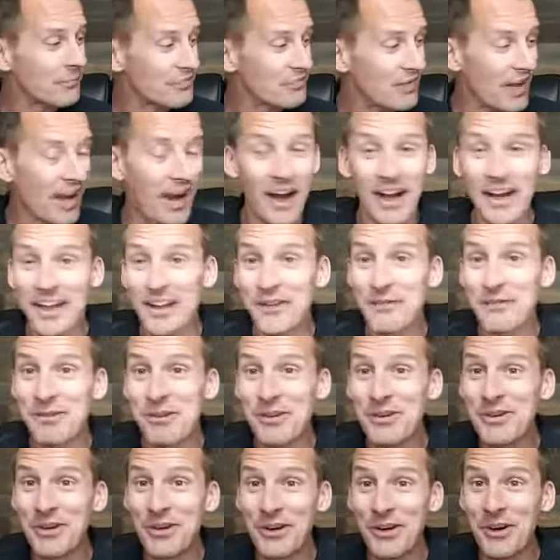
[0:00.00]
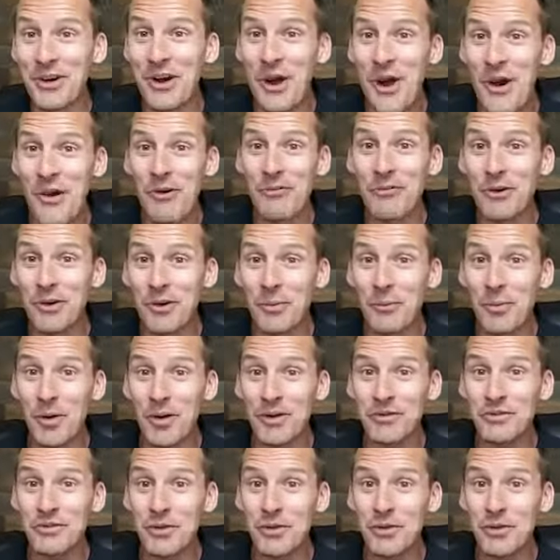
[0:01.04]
uh, in return for the book.